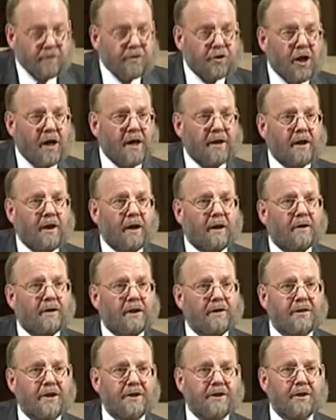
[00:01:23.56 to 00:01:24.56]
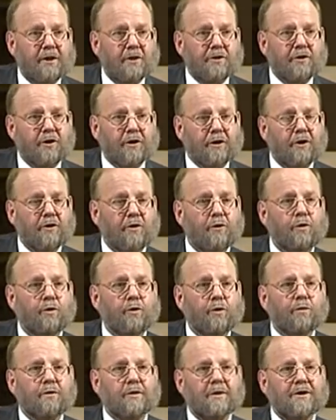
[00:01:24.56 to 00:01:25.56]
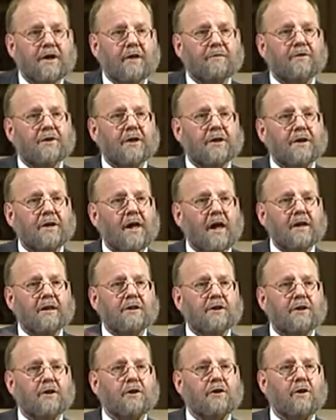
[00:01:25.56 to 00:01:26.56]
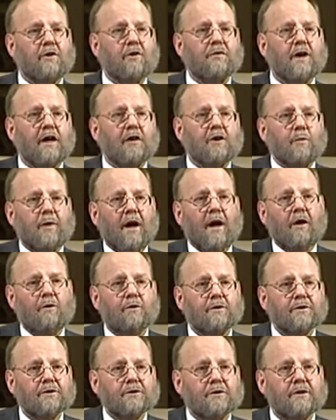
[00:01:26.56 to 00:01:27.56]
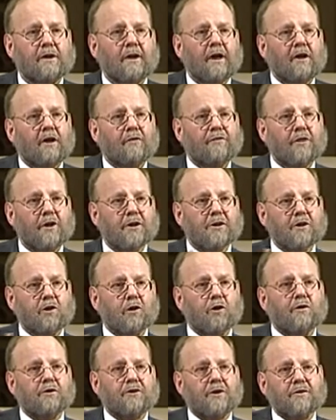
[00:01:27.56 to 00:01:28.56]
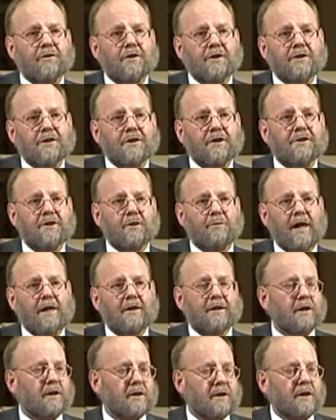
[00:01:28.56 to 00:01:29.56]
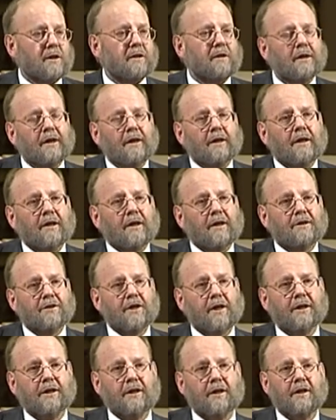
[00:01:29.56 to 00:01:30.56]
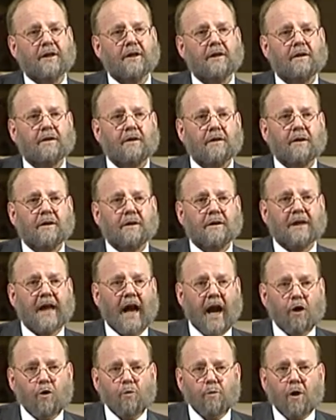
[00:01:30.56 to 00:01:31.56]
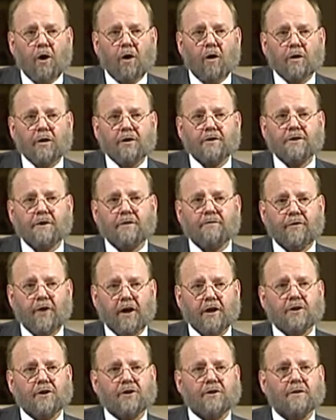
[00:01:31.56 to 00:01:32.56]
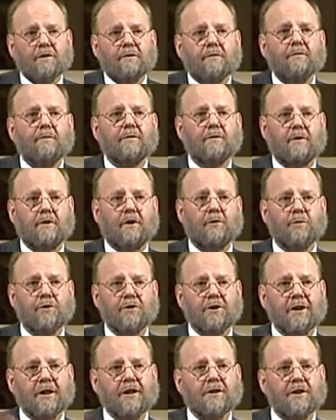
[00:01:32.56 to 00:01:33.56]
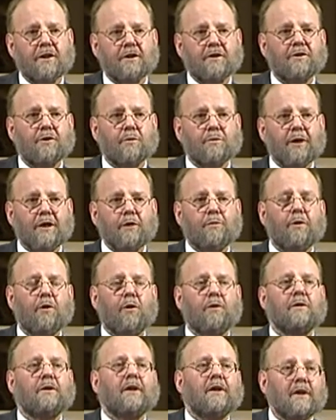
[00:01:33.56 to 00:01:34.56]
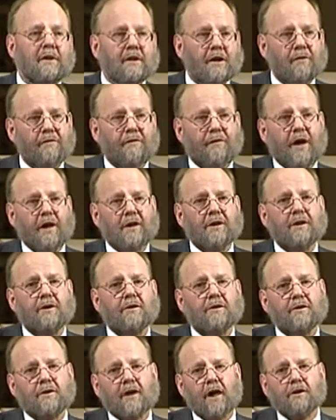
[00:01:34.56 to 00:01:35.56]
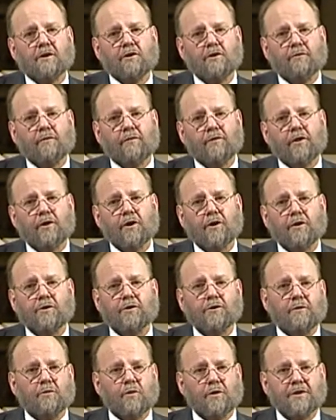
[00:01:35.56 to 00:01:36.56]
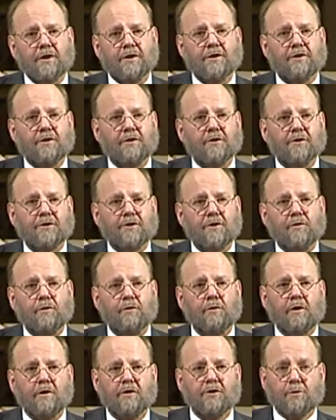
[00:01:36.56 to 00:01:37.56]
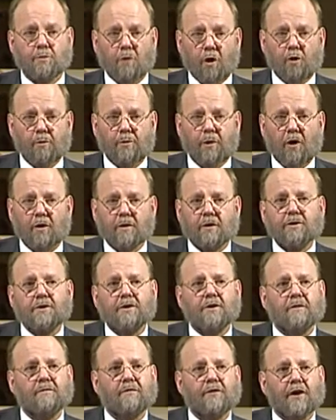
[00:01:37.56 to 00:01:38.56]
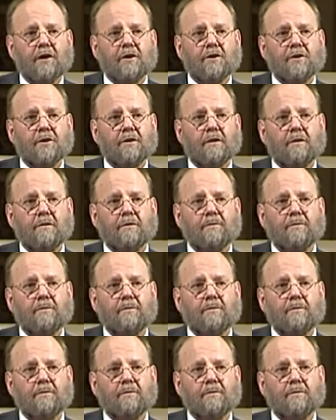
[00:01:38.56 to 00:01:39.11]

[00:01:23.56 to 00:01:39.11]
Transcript: Jenner in this country who, 1790 or thereabouts, first looked at this systematically, taking cowpox infection and putting it into people and finding that that conferred resistance to smallpox infection.